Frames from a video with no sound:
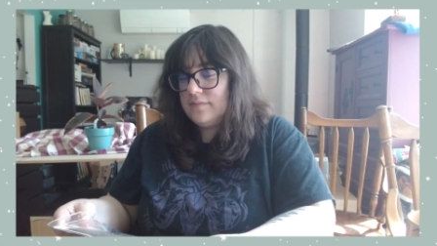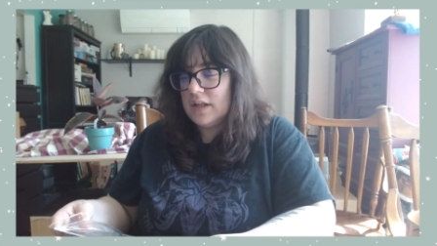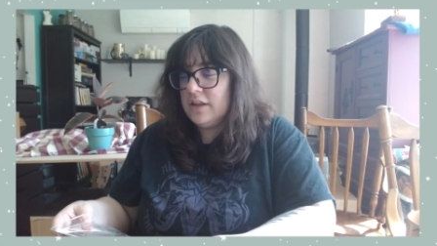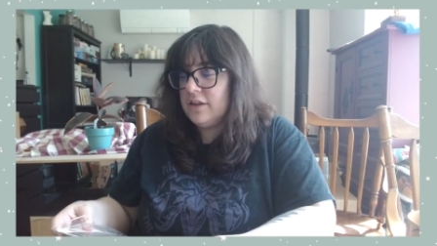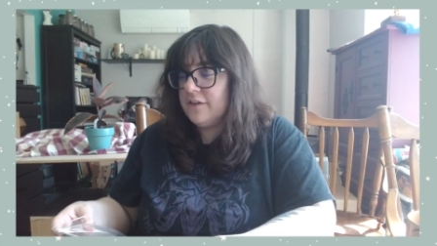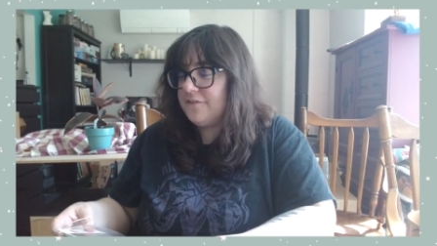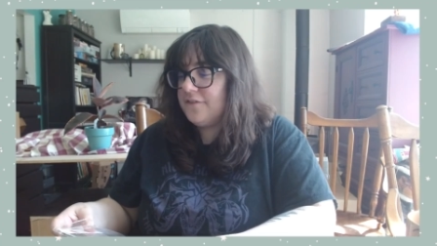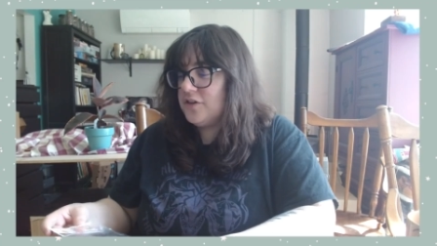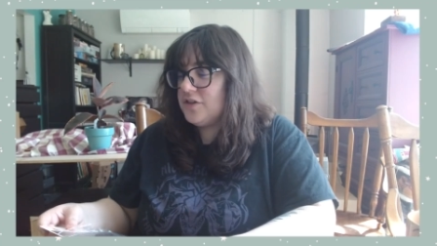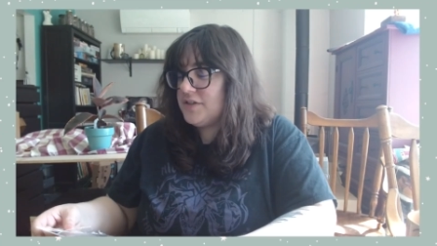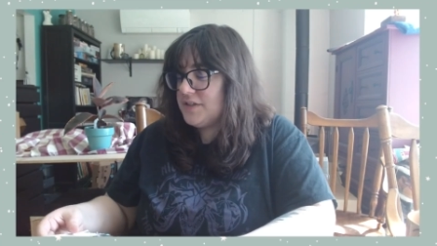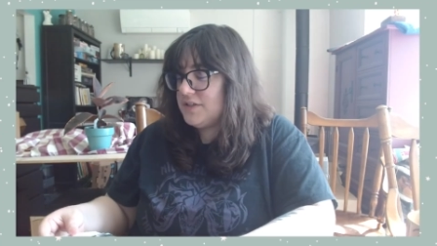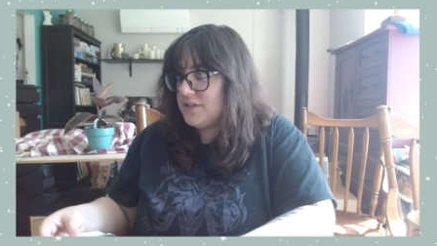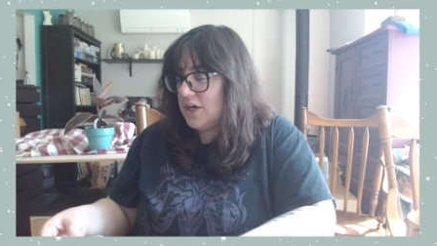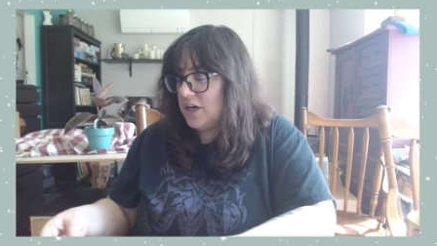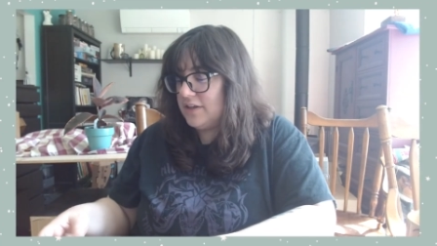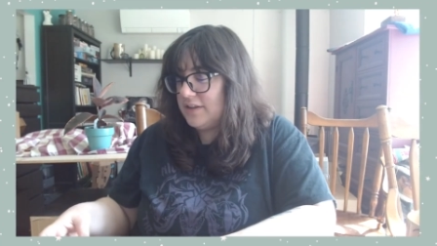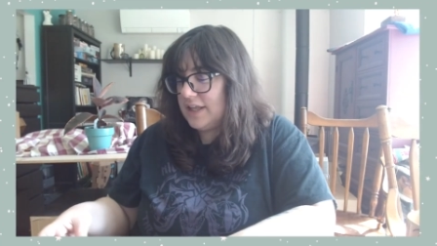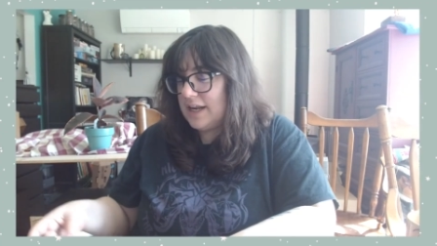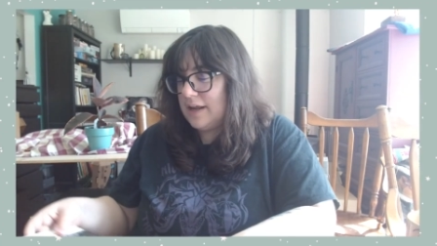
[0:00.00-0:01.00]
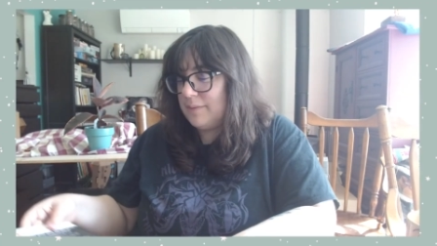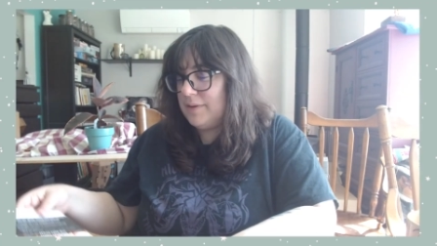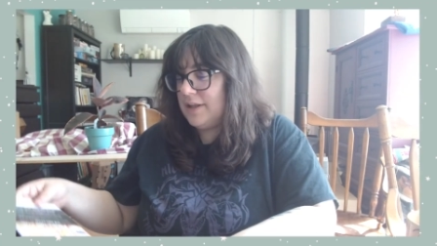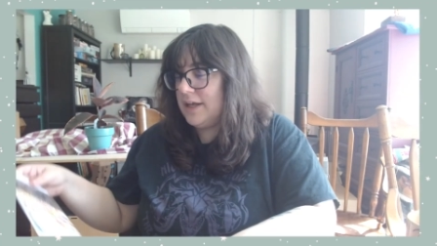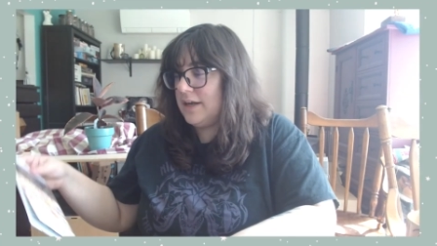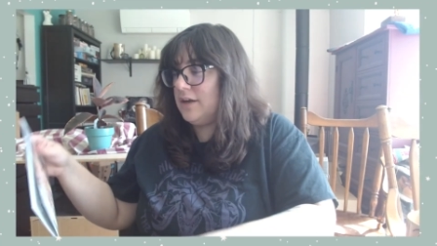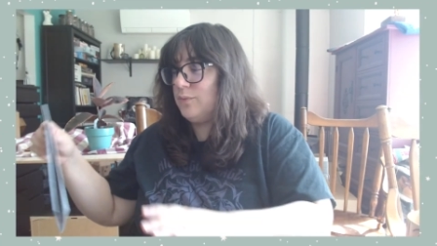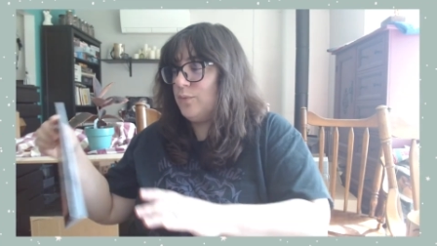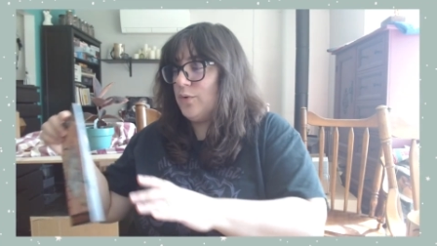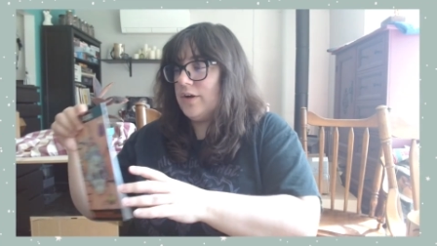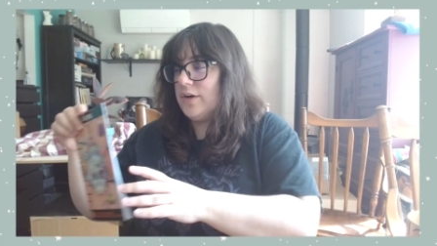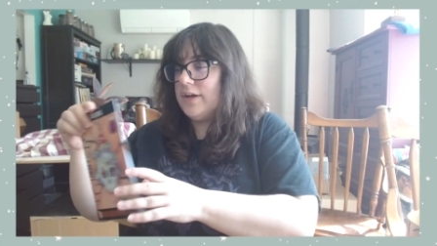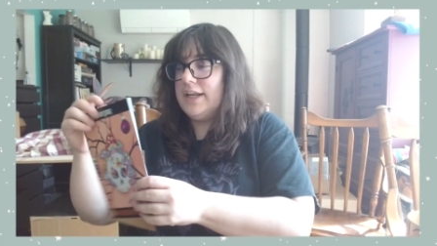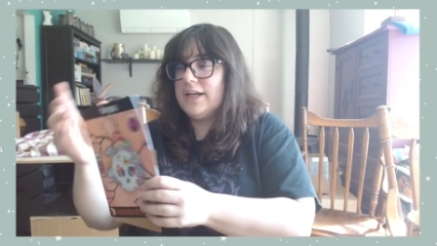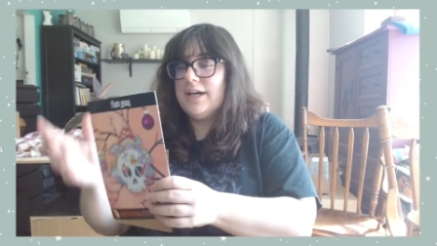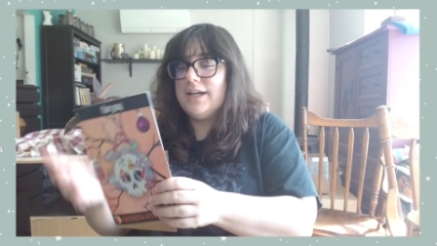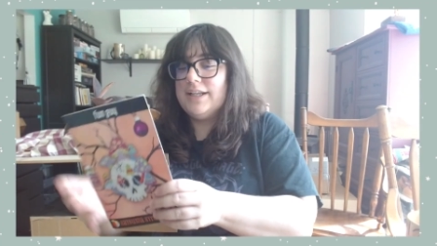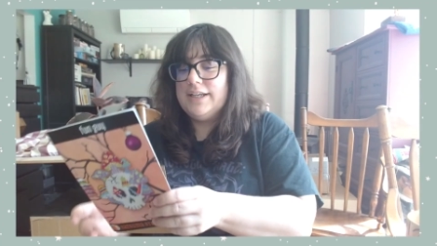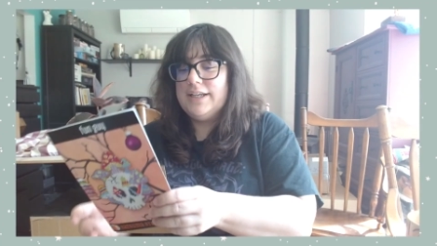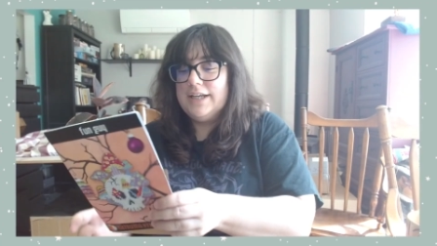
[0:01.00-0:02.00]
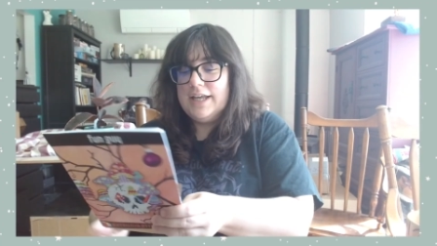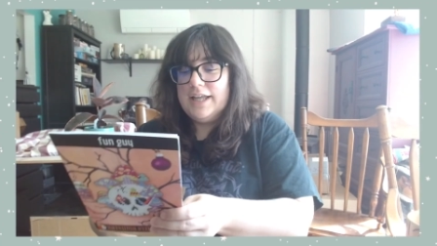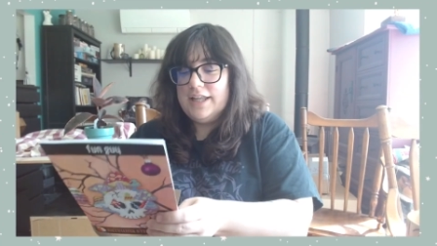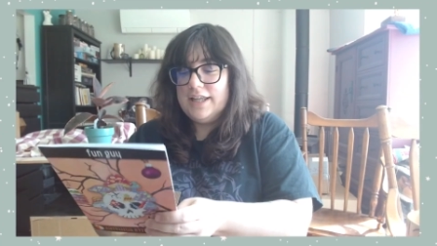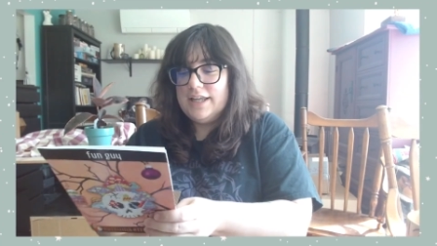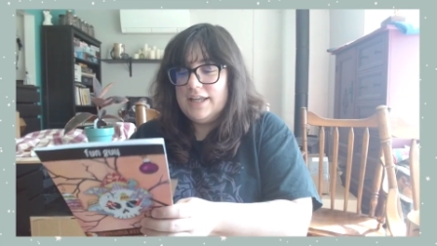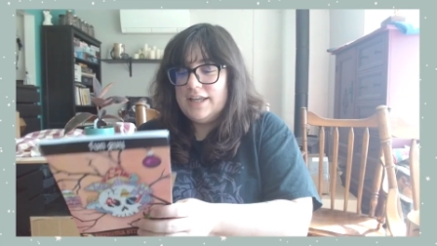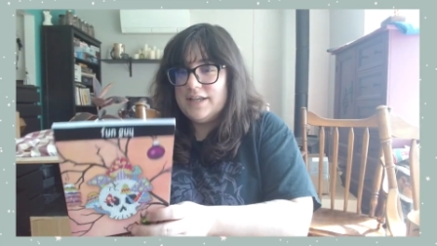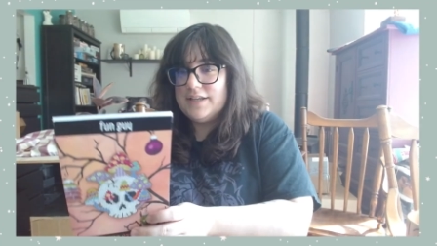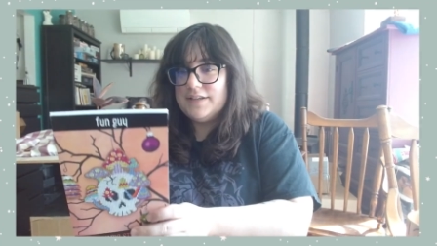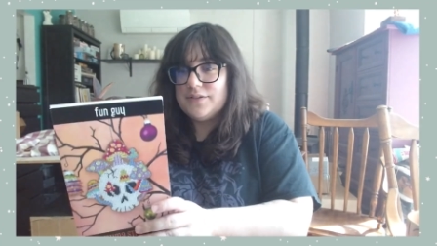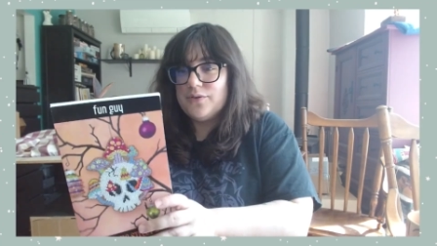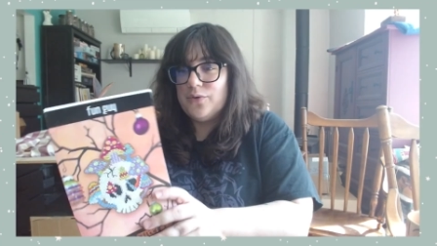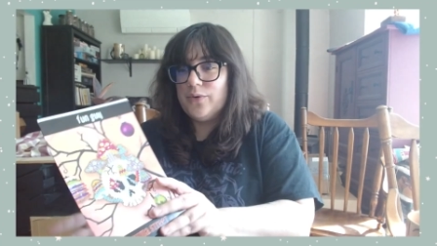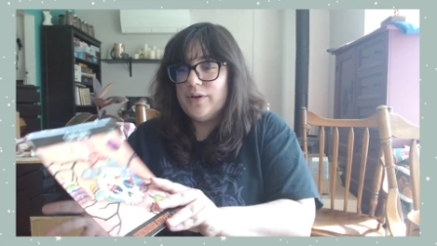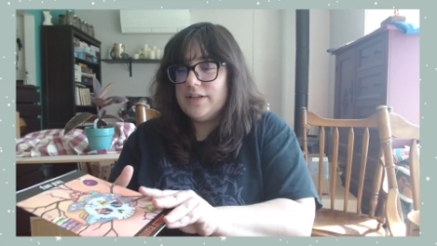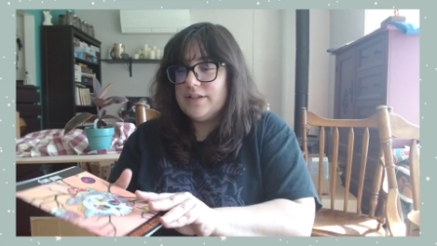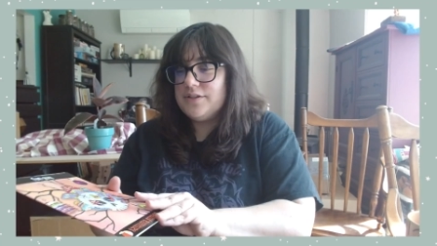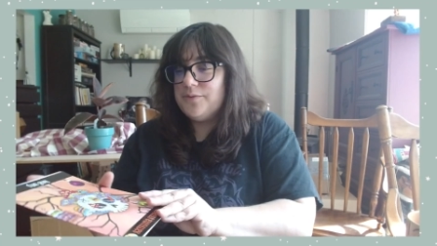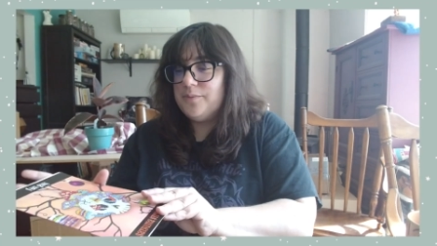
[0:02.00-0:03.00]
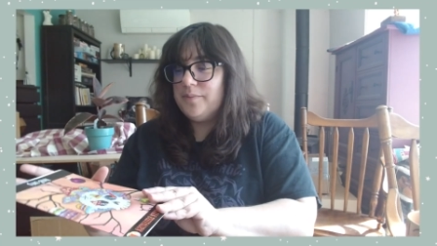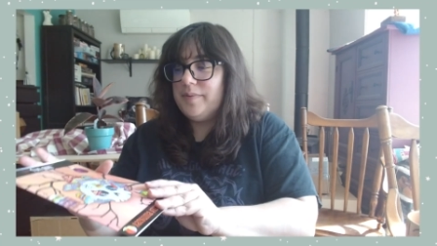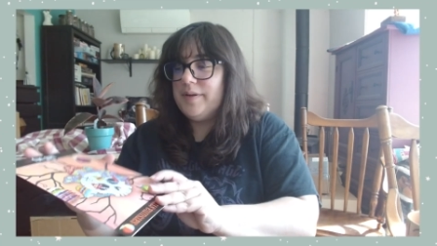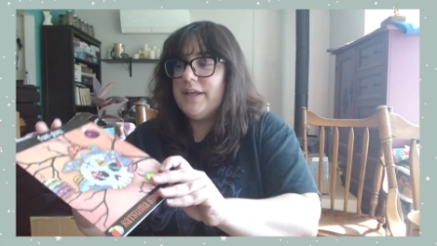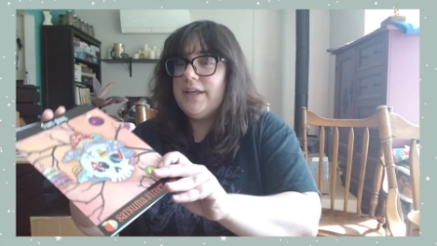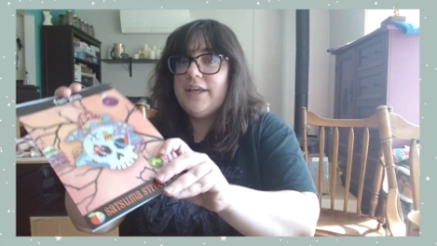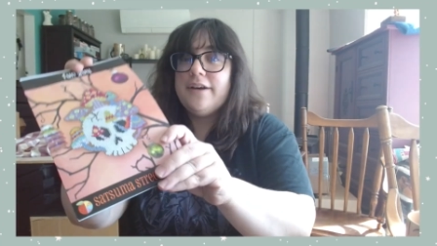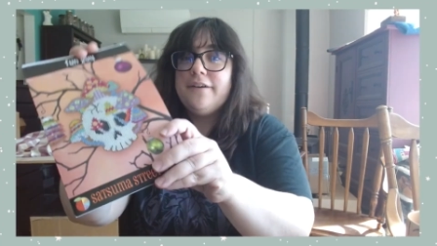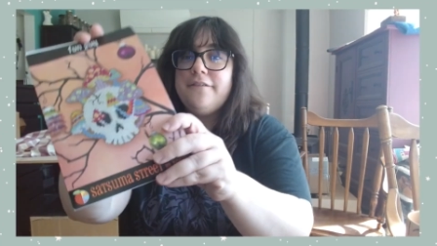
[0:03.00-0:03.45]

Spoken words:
The first start that I plan on working on is going to be